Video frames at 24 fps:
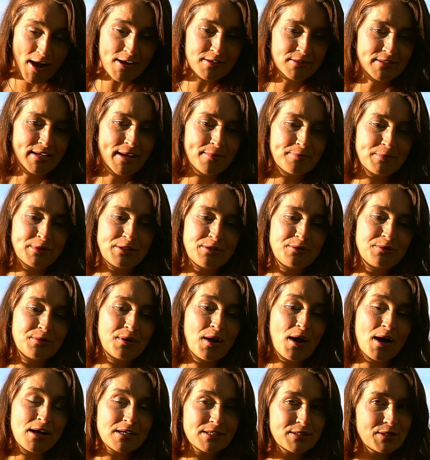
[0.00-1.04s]
Neptune
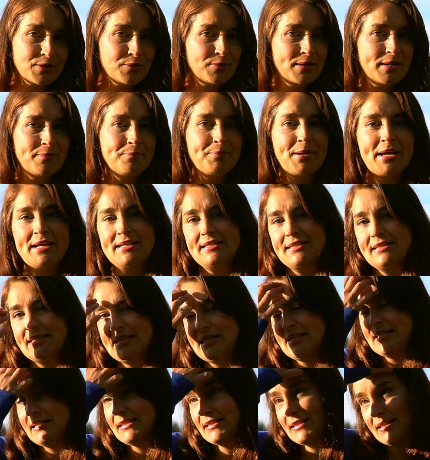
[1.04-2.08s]
also in
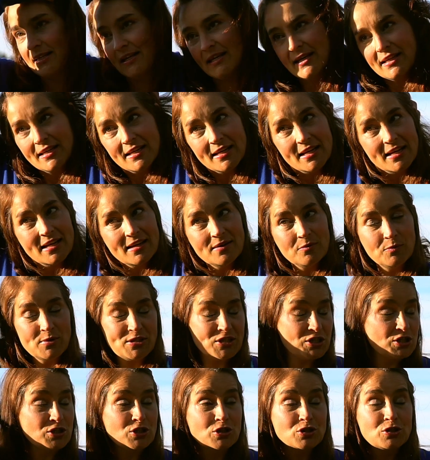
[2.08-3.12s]
Pisces,
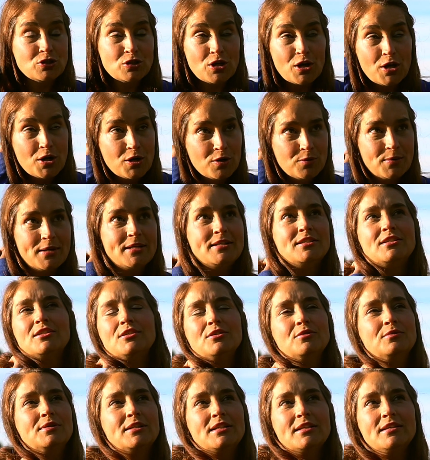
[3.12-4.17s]
which is so
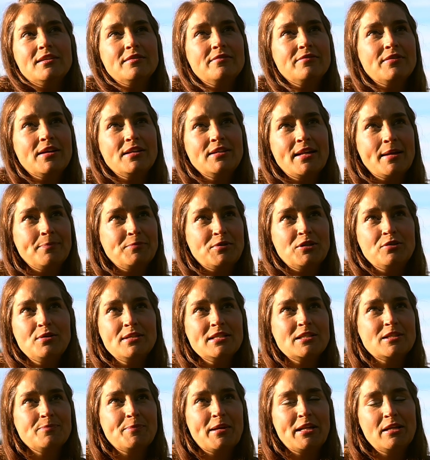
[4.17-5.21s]
intuitive. Neptune
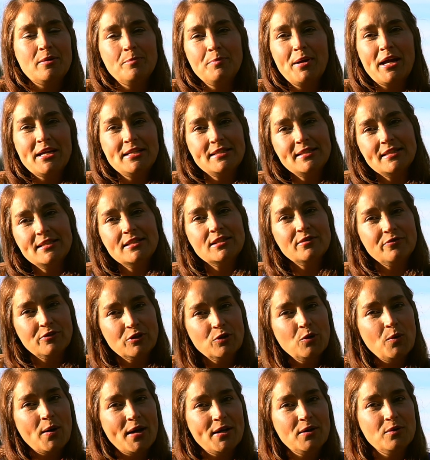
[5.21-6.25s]
has been in Pisces for
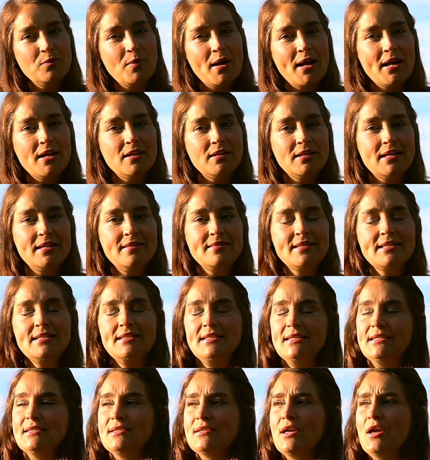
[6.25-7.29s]
quite a while, and
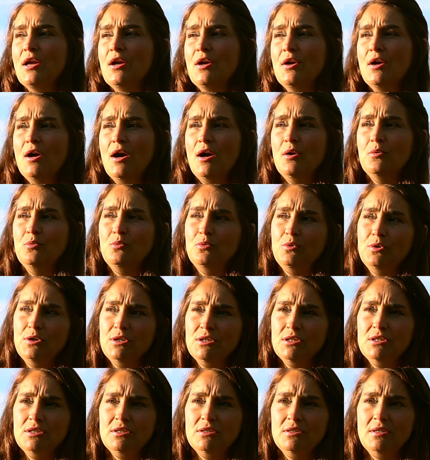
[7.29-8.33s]
this is a
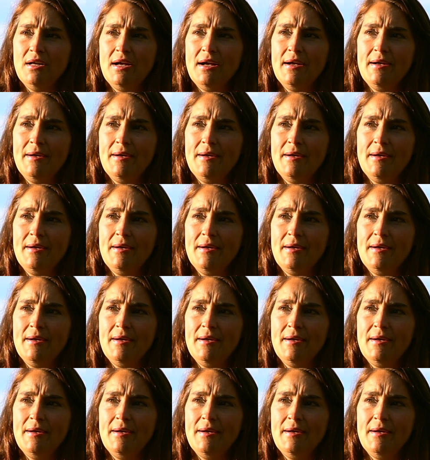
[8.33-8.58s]
real